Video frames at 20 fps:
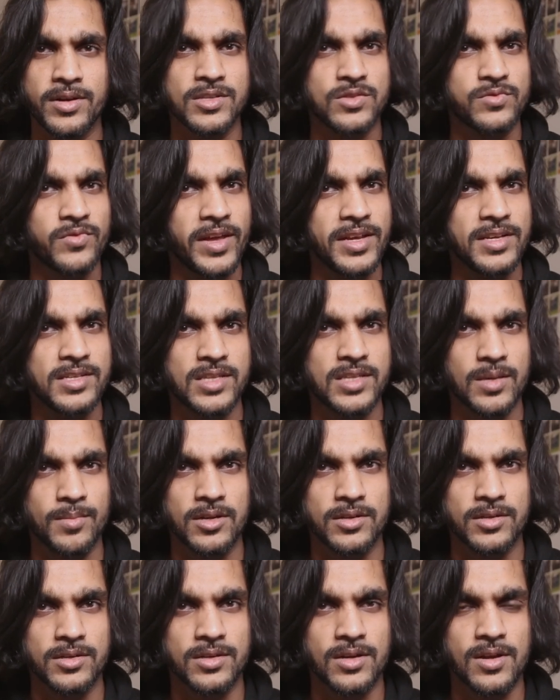it is very
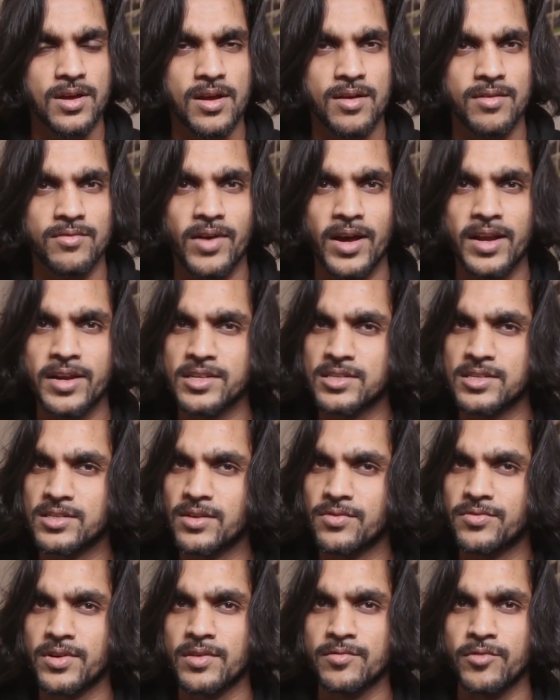similar, while it is
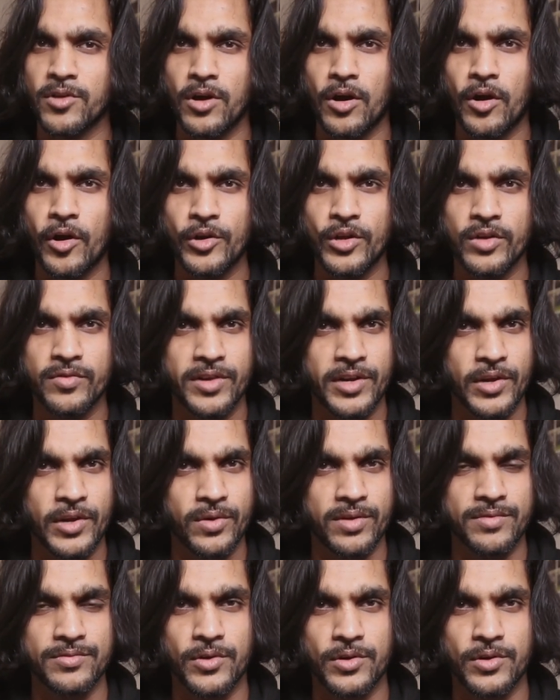different for audio, video, and